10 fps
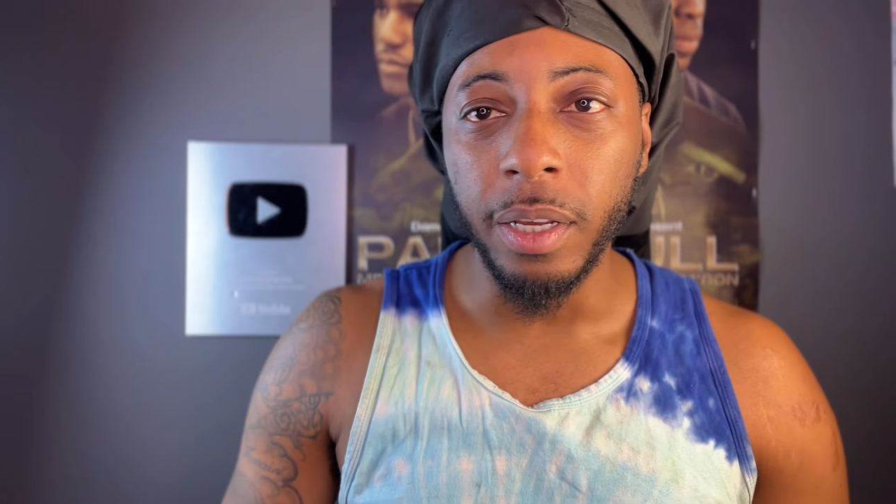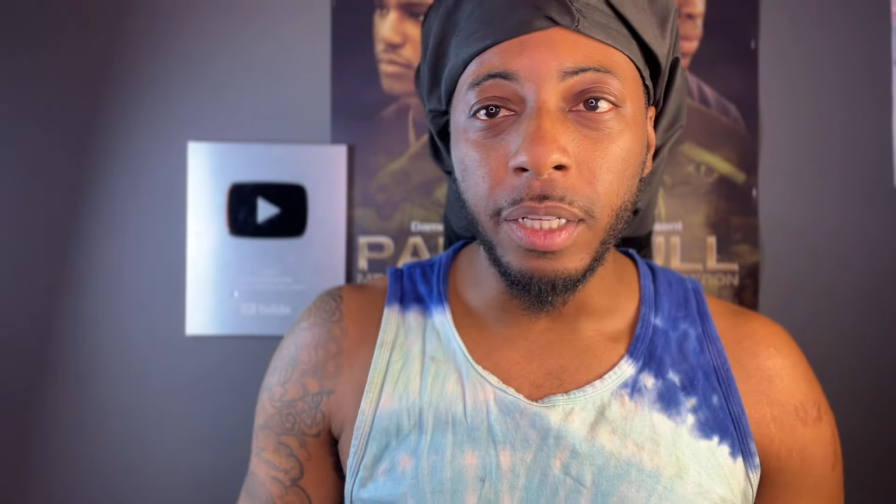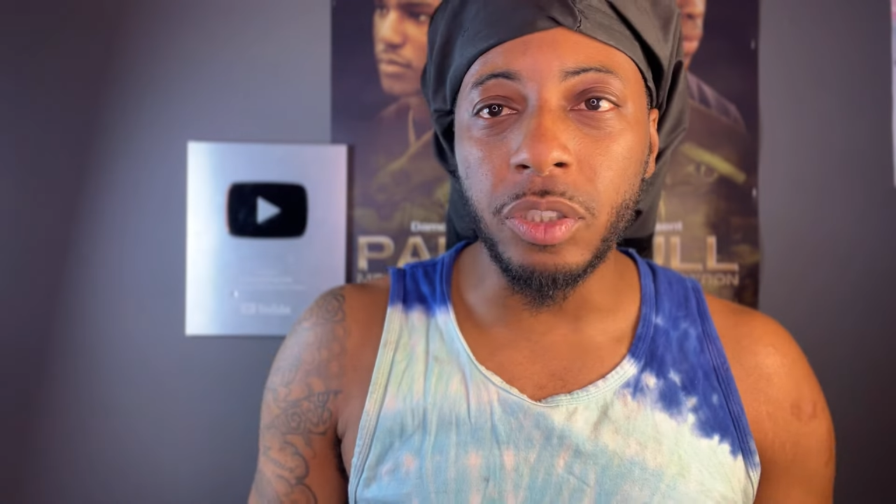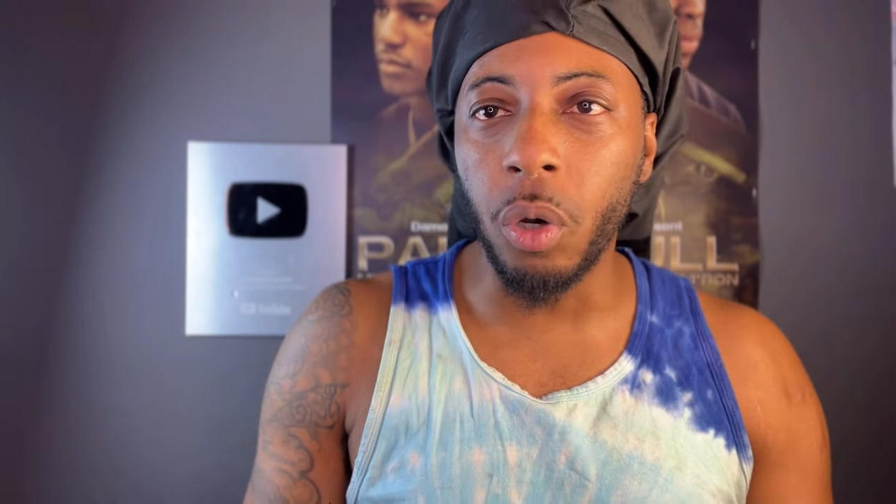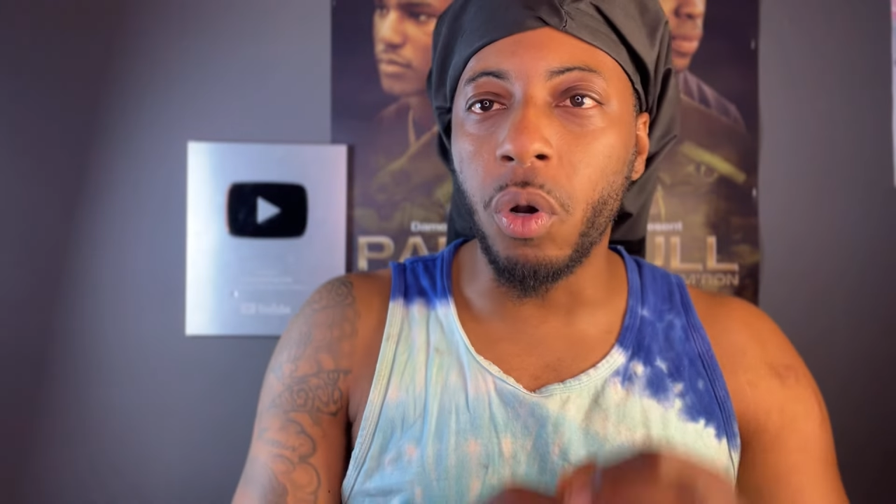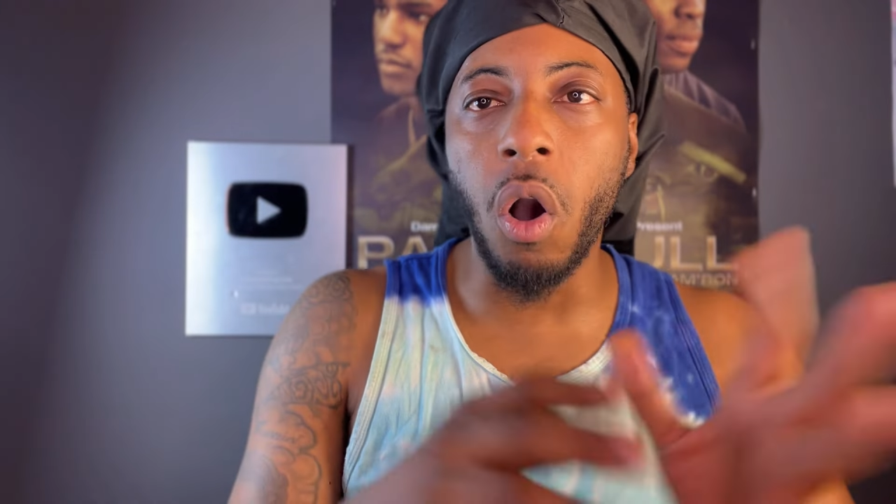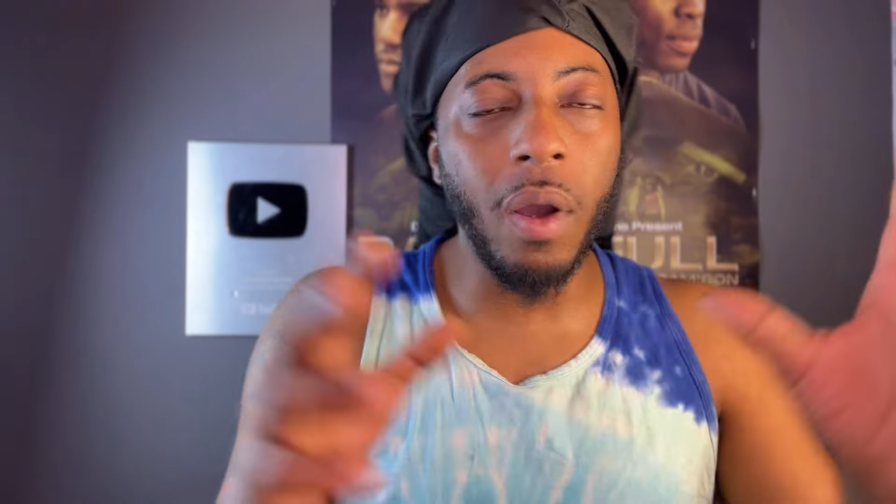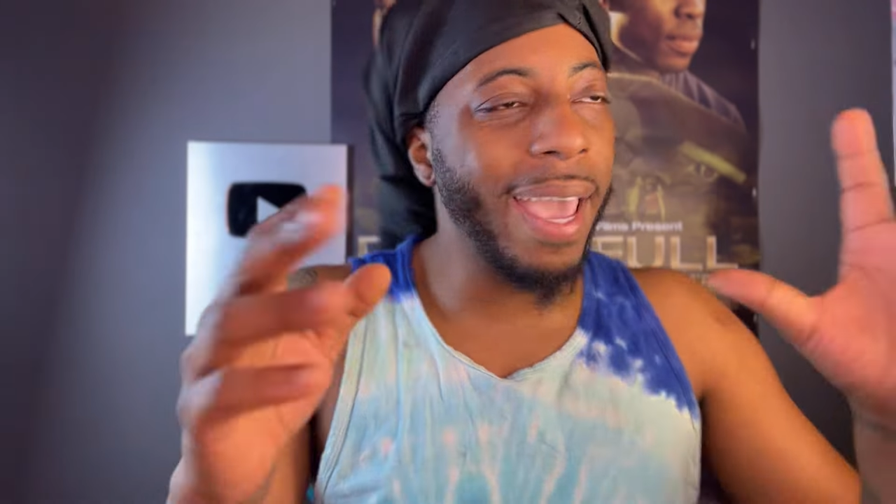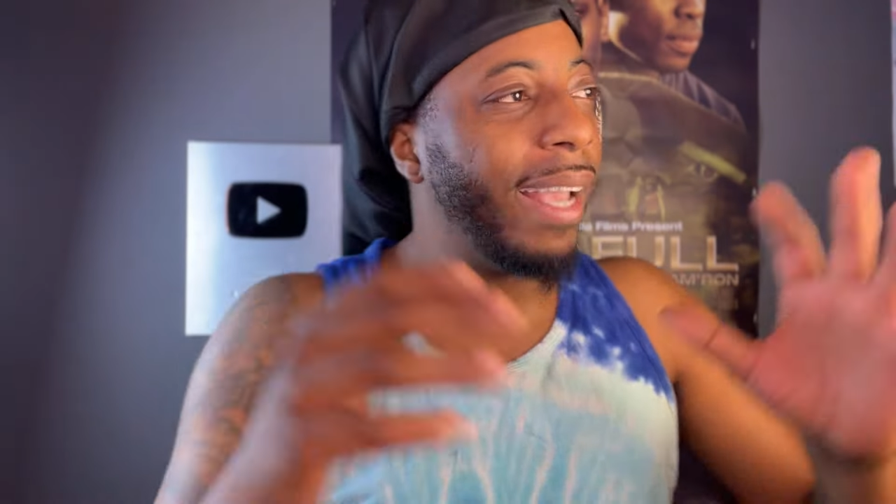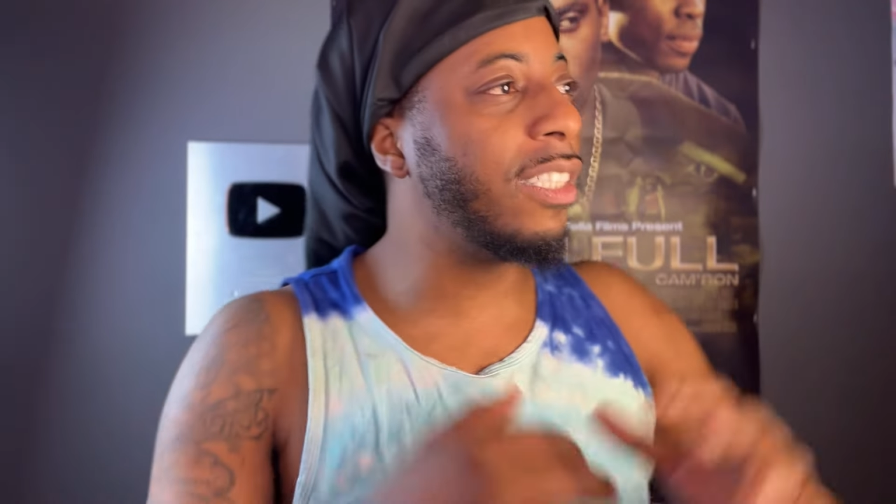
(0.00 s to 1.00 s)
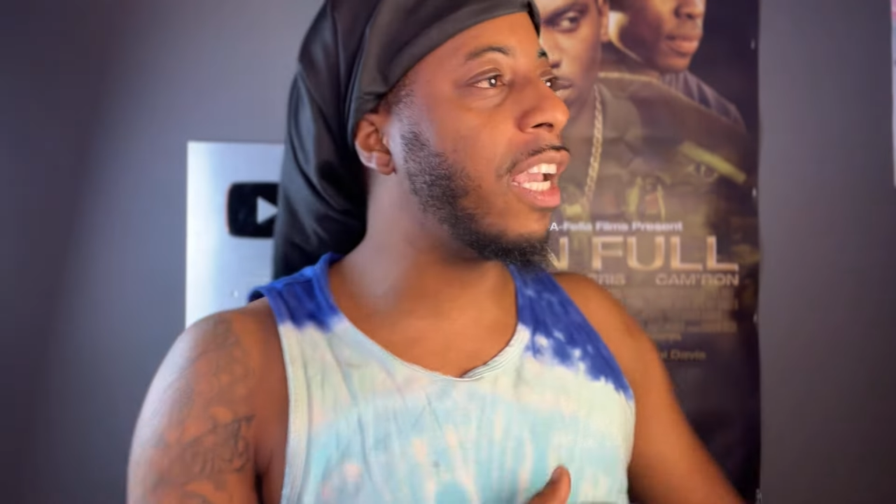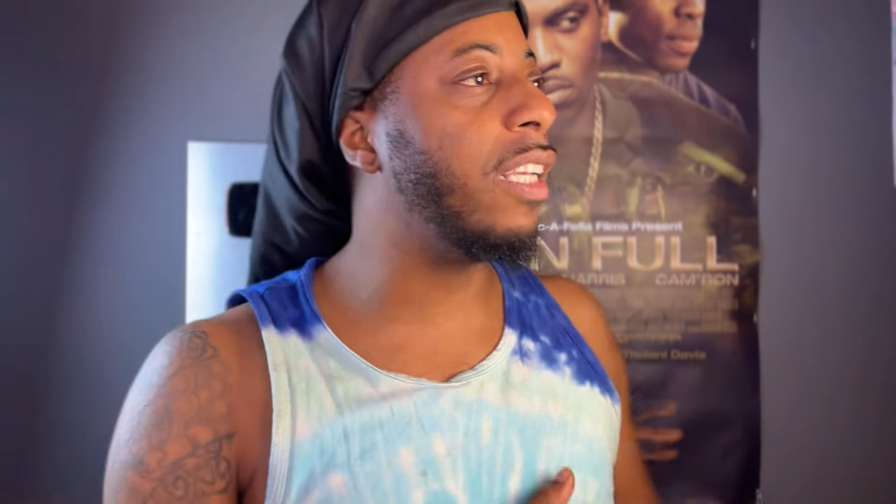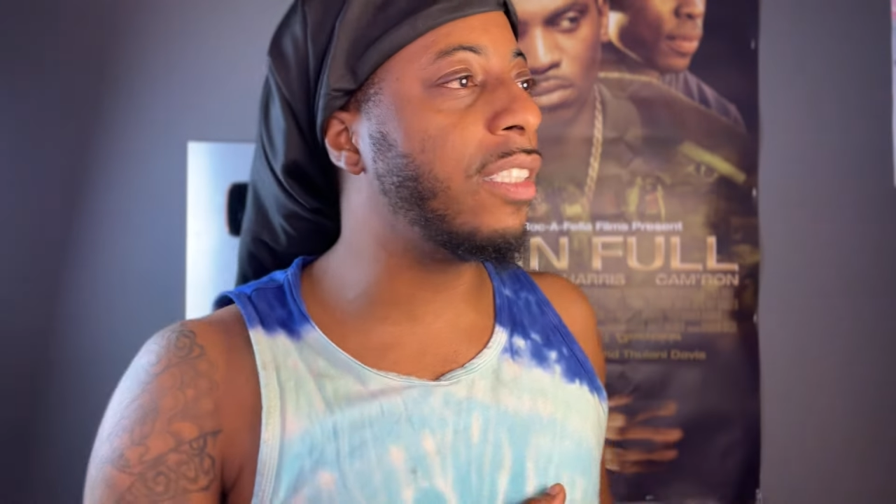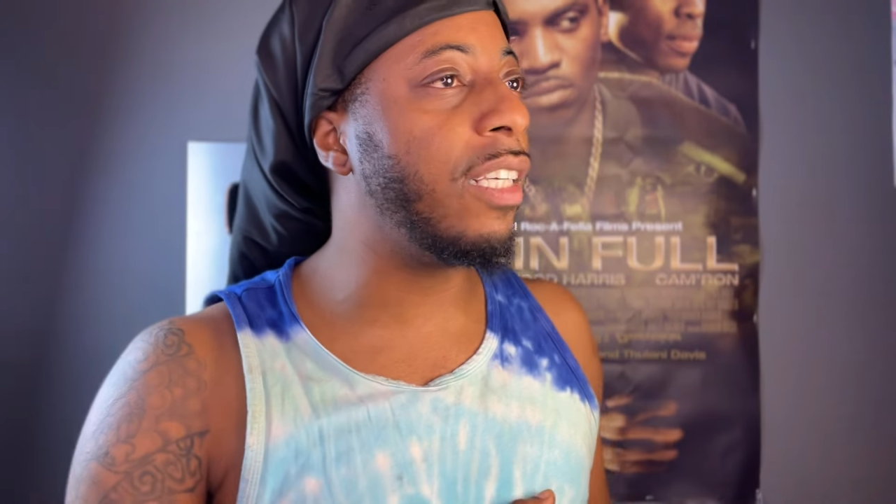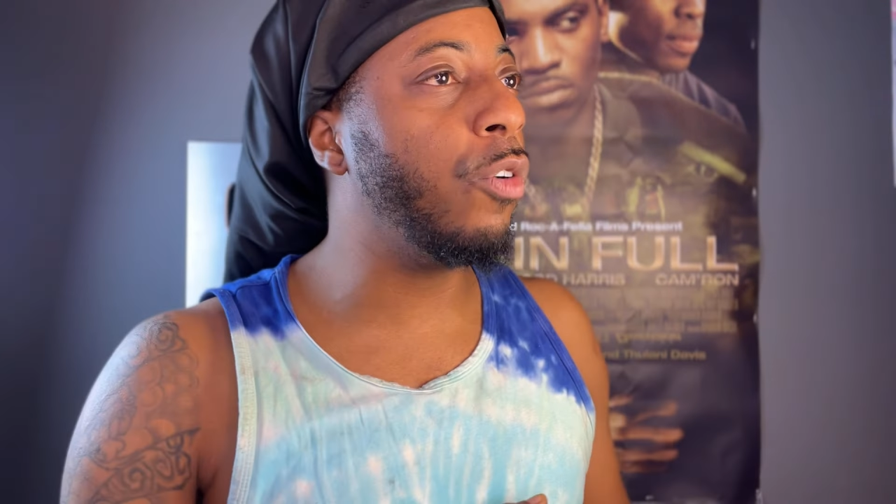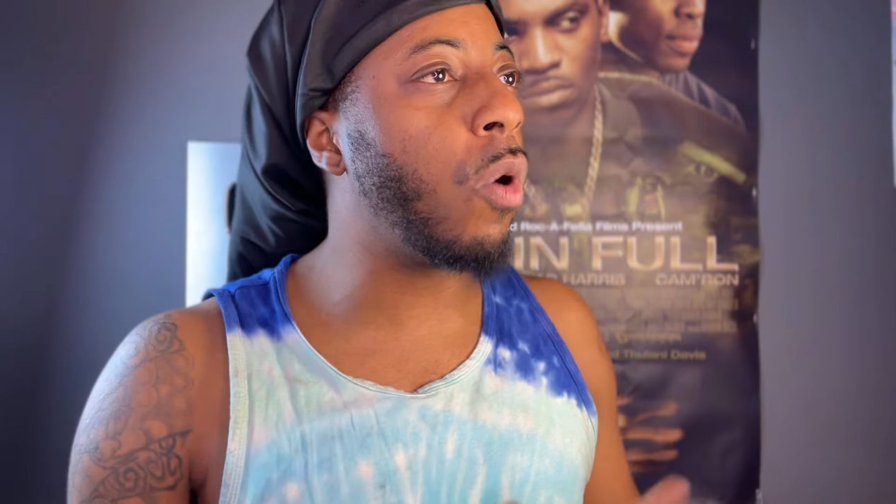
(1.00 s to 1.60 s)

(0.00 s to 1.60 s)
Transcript: So go ahead, Jay-Z.